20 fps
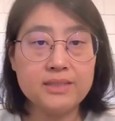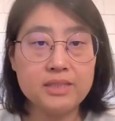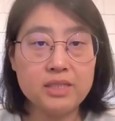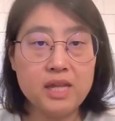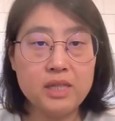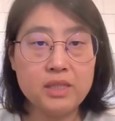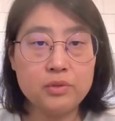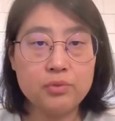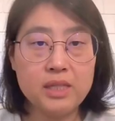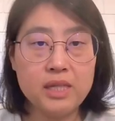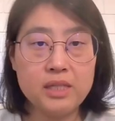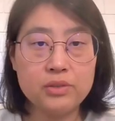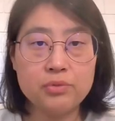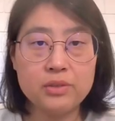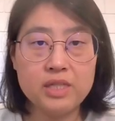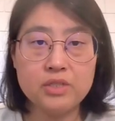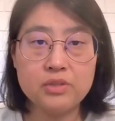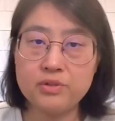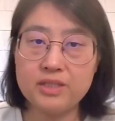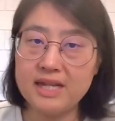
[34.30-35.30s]

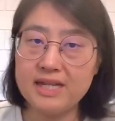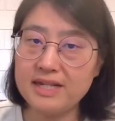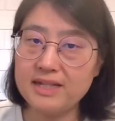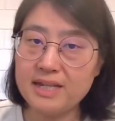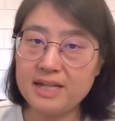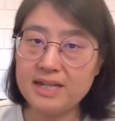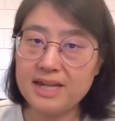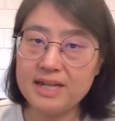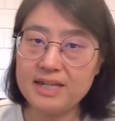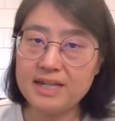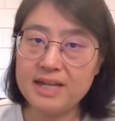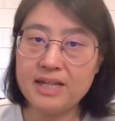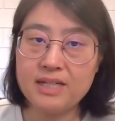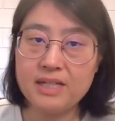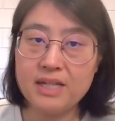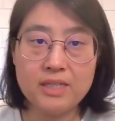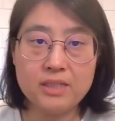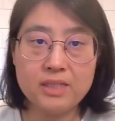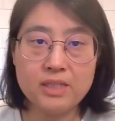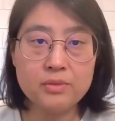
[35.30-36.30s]
Non-parametric
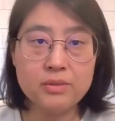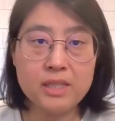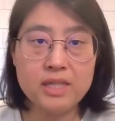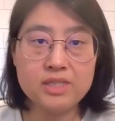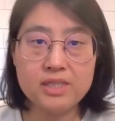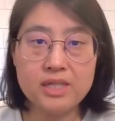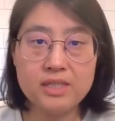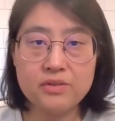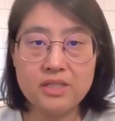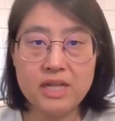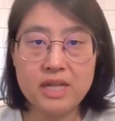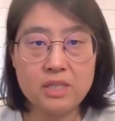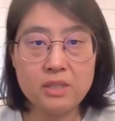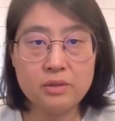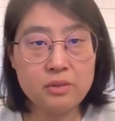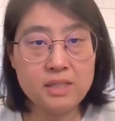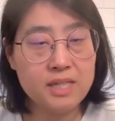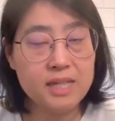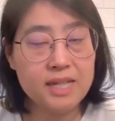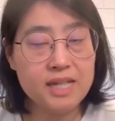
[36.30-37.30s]
statistics are especially
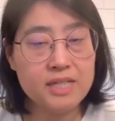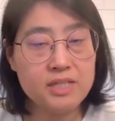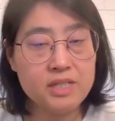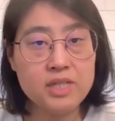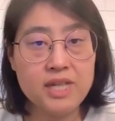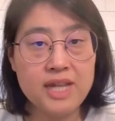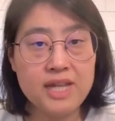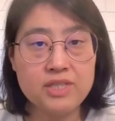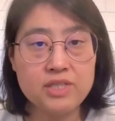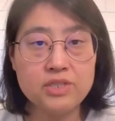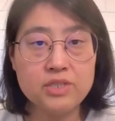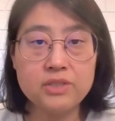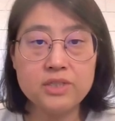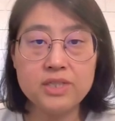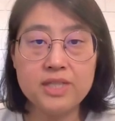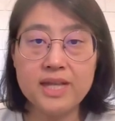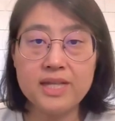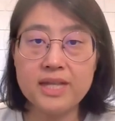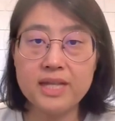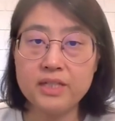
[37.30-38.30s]
valuable in educational
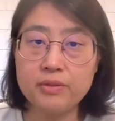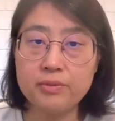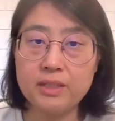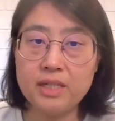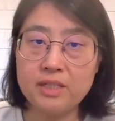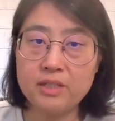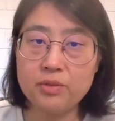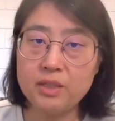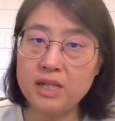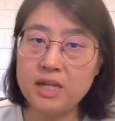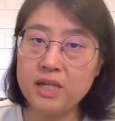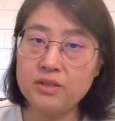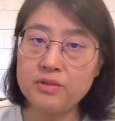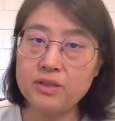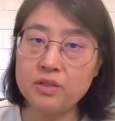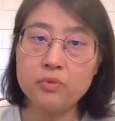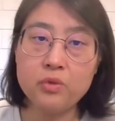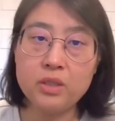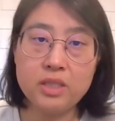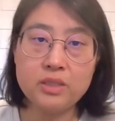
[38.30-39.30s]
settings because we
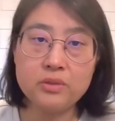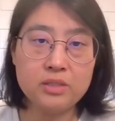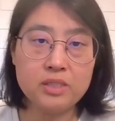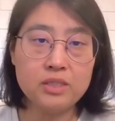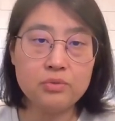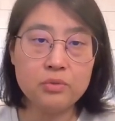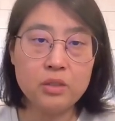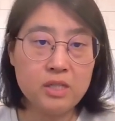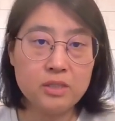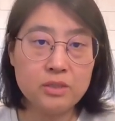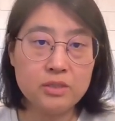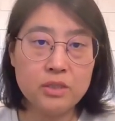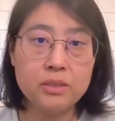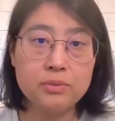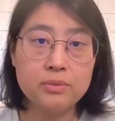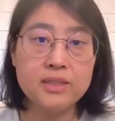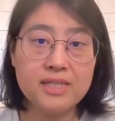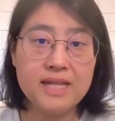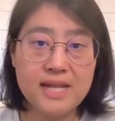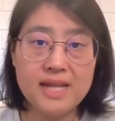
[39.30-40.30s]
often work with small
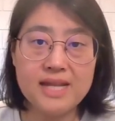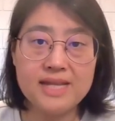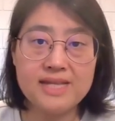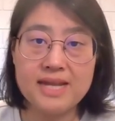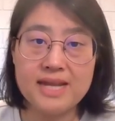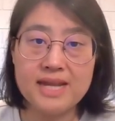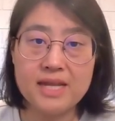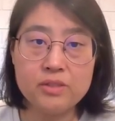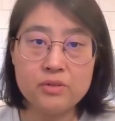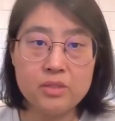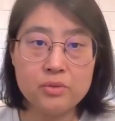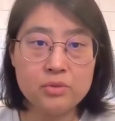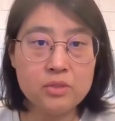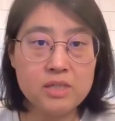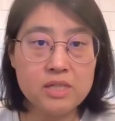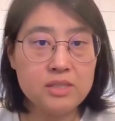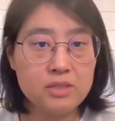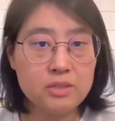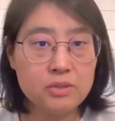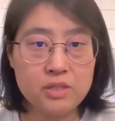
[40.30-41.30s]
groups. Think of a
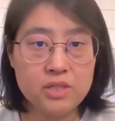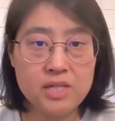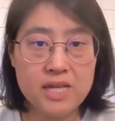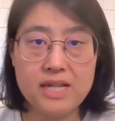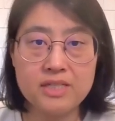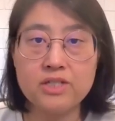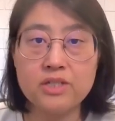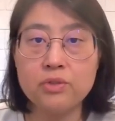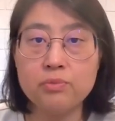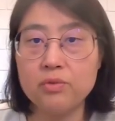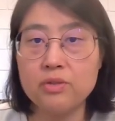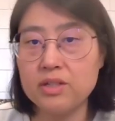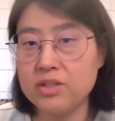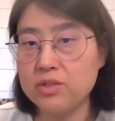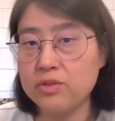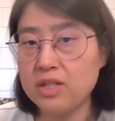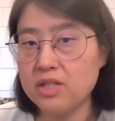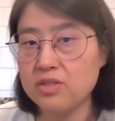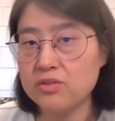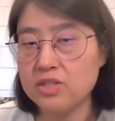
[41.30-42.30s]
preschool classroom with
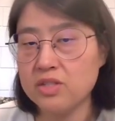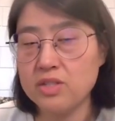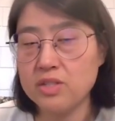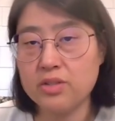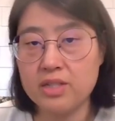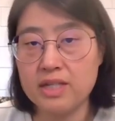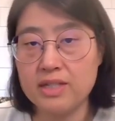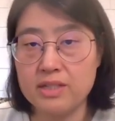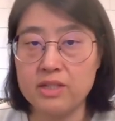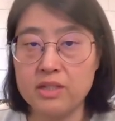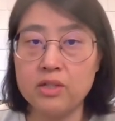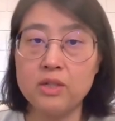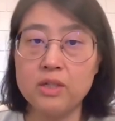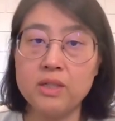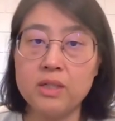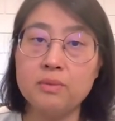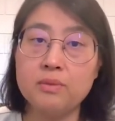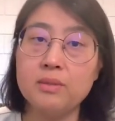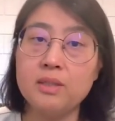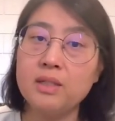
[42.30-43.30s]
12 students
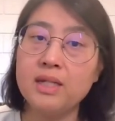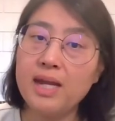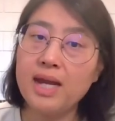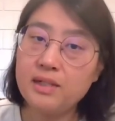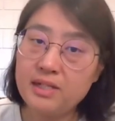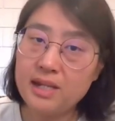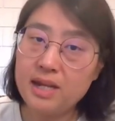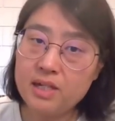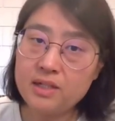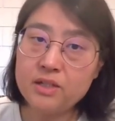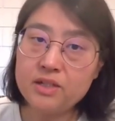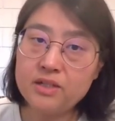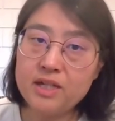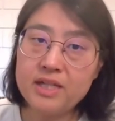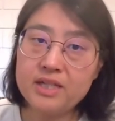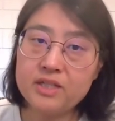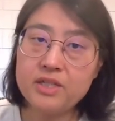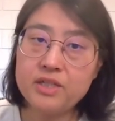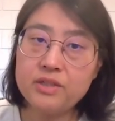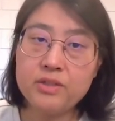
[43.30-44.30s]
or a pull-out
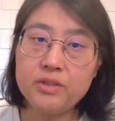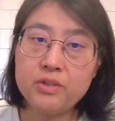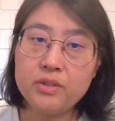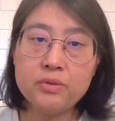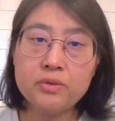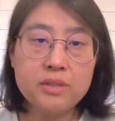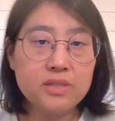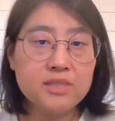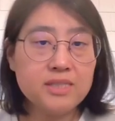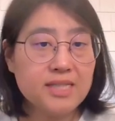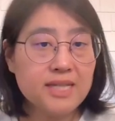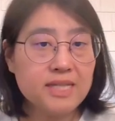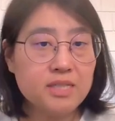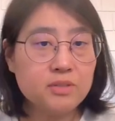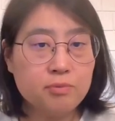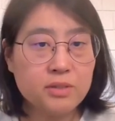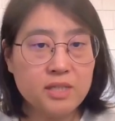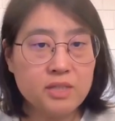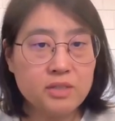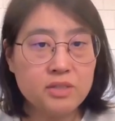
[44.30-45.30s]
intervention group with
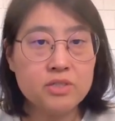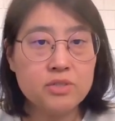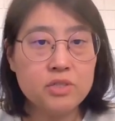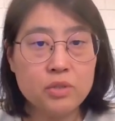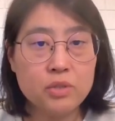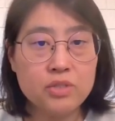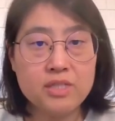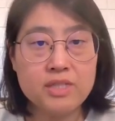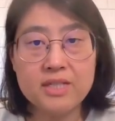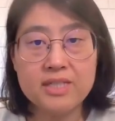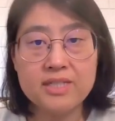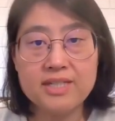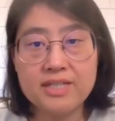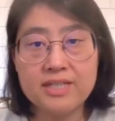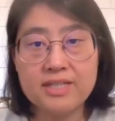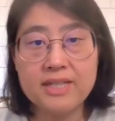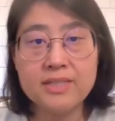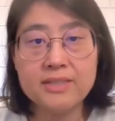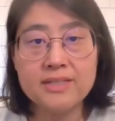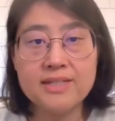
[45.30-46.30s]
6 middle
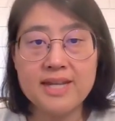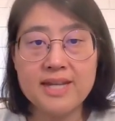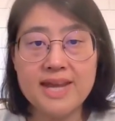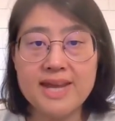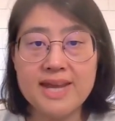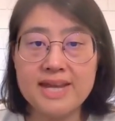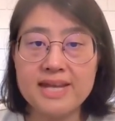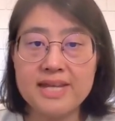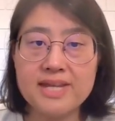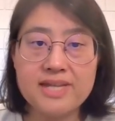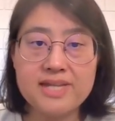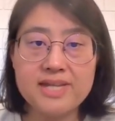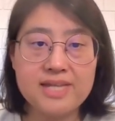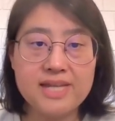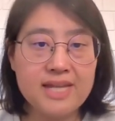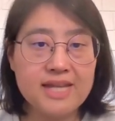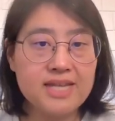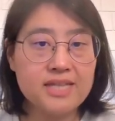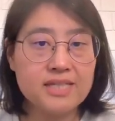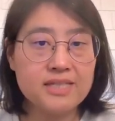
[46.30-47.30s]
schoolers. In these
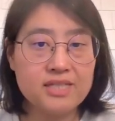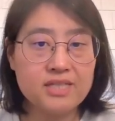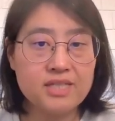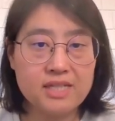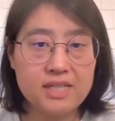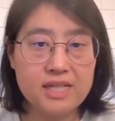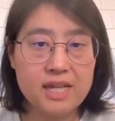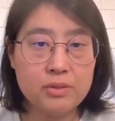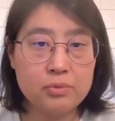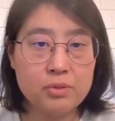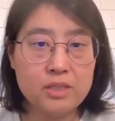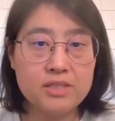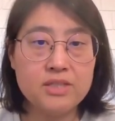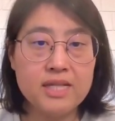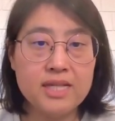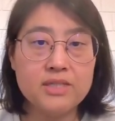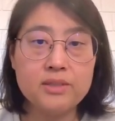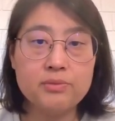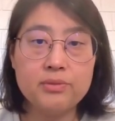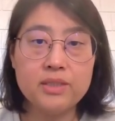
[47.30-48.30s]
cases, the sample
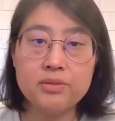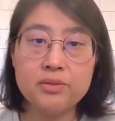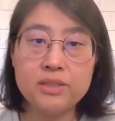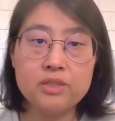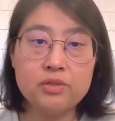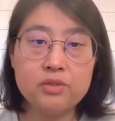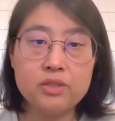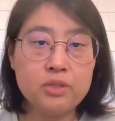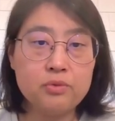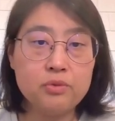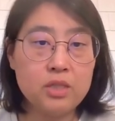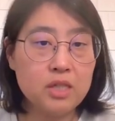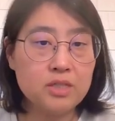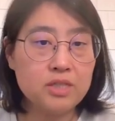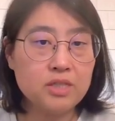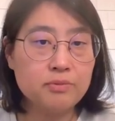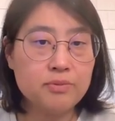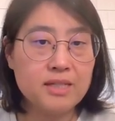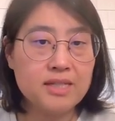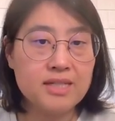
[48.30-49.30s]
size may be too
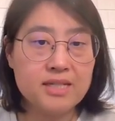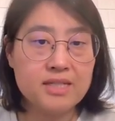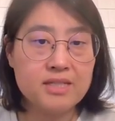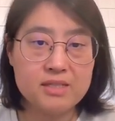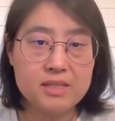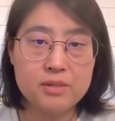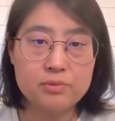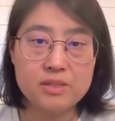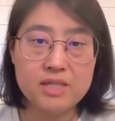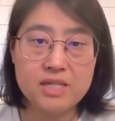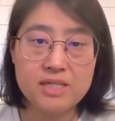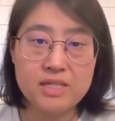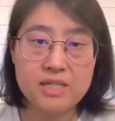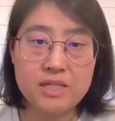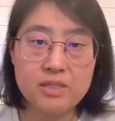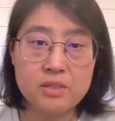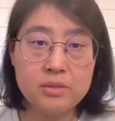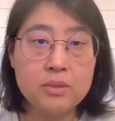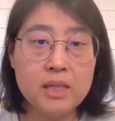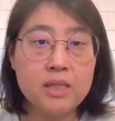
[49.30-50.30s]
small to meet the assumptions
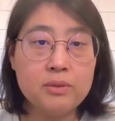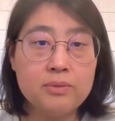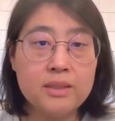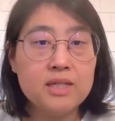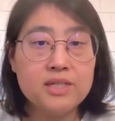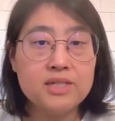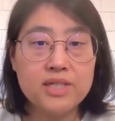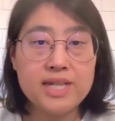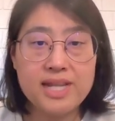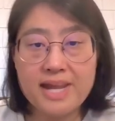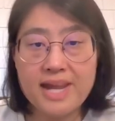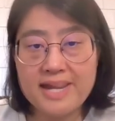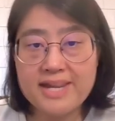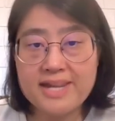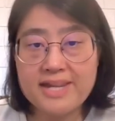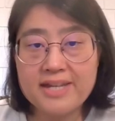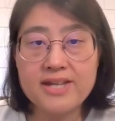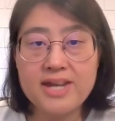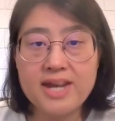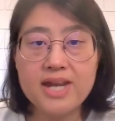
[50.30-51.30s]
of parametric
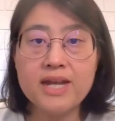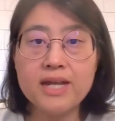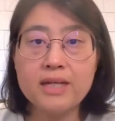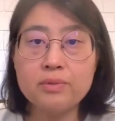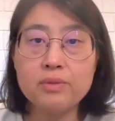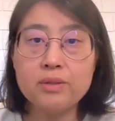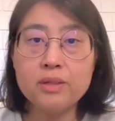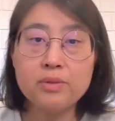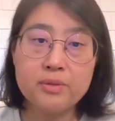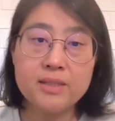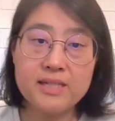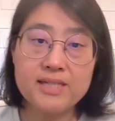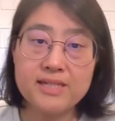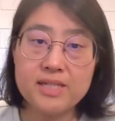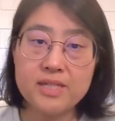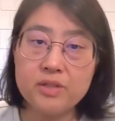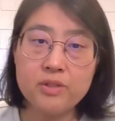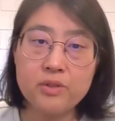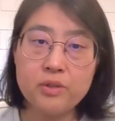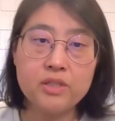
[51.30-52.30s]
tests, but we
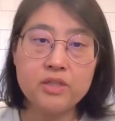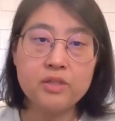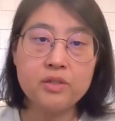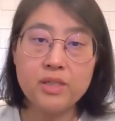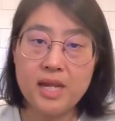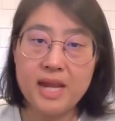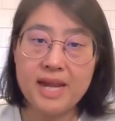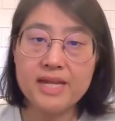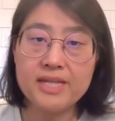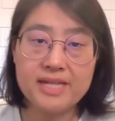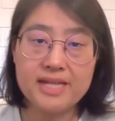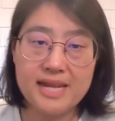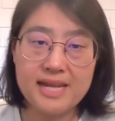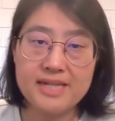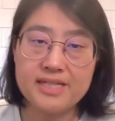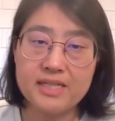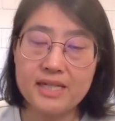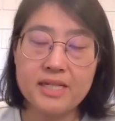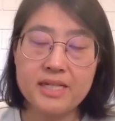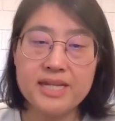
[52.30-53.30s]
still want to
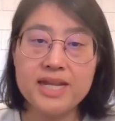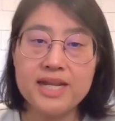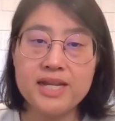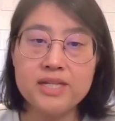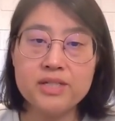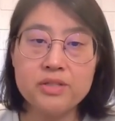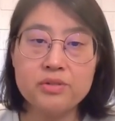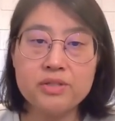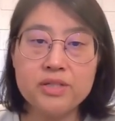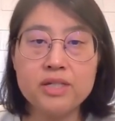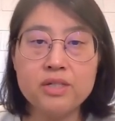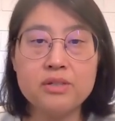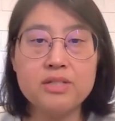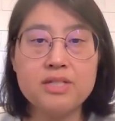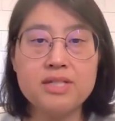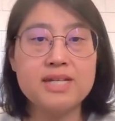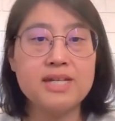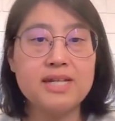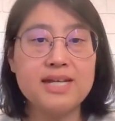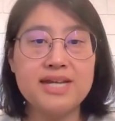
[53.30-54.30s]
analyze the data
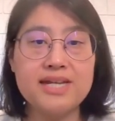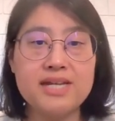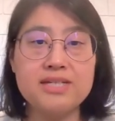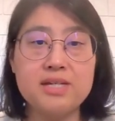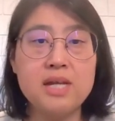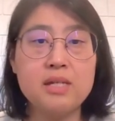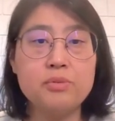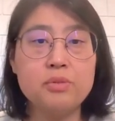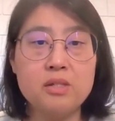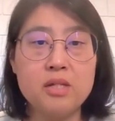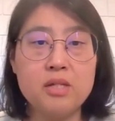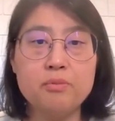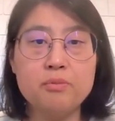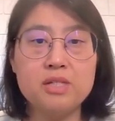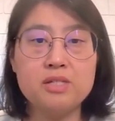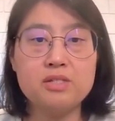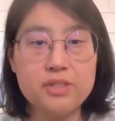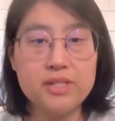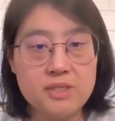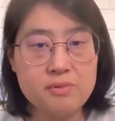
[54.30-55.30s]
rigorously.
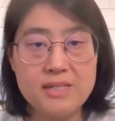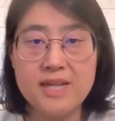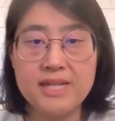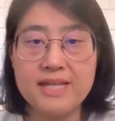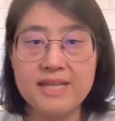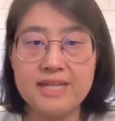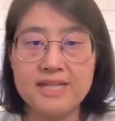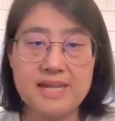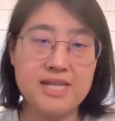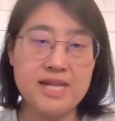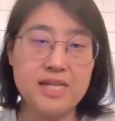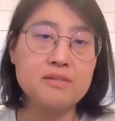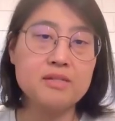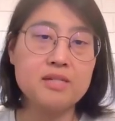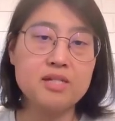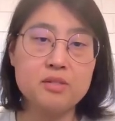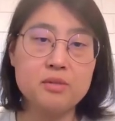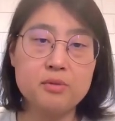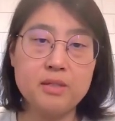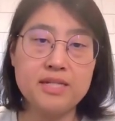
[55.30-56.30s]
Non-parametric methods give
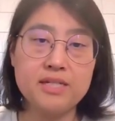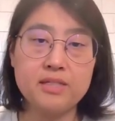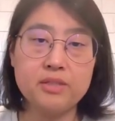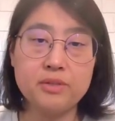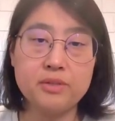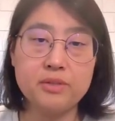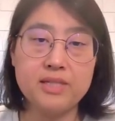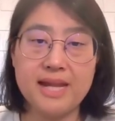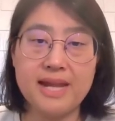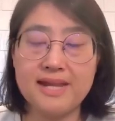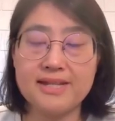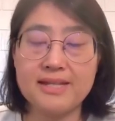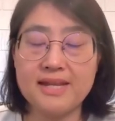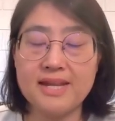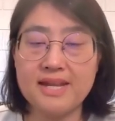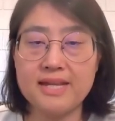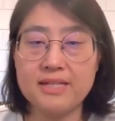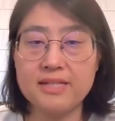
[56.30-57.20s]
us a way to do that.